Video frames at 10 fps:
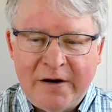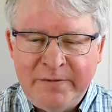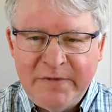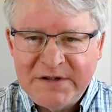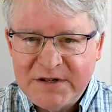
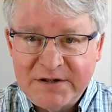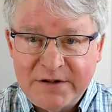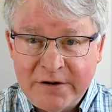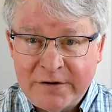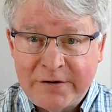this is
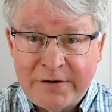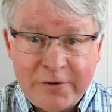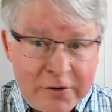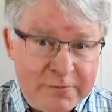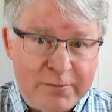the
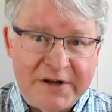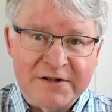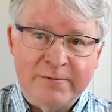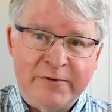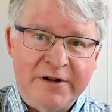third
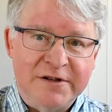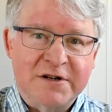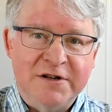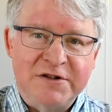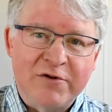puzzle by this
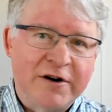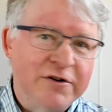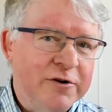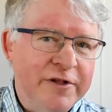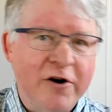
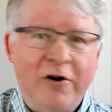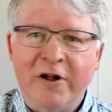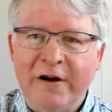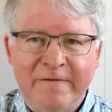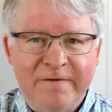constructor, and they
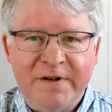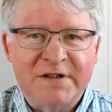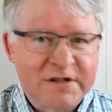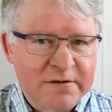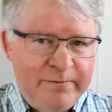all have
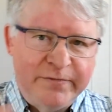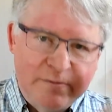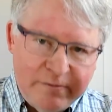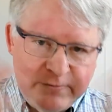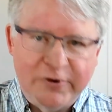this
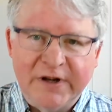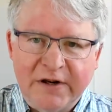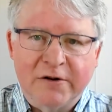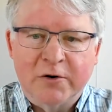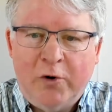
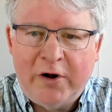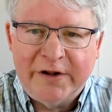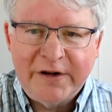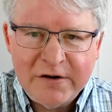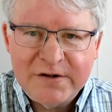particular
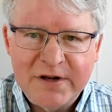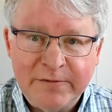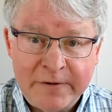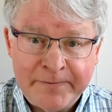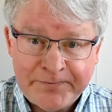quality or
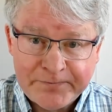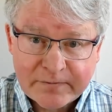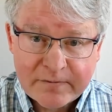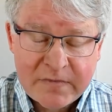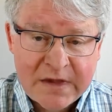something.
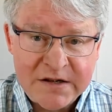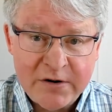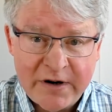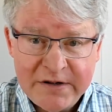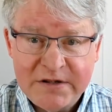
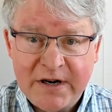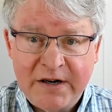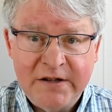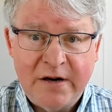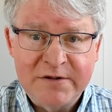So I
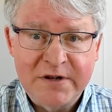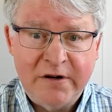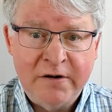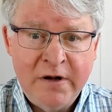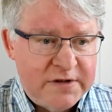decided that I was going
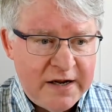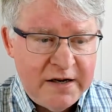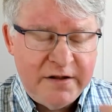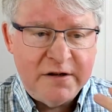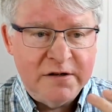to
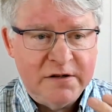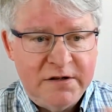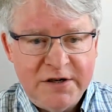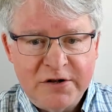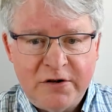take the
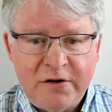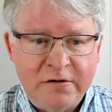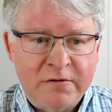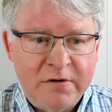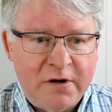digital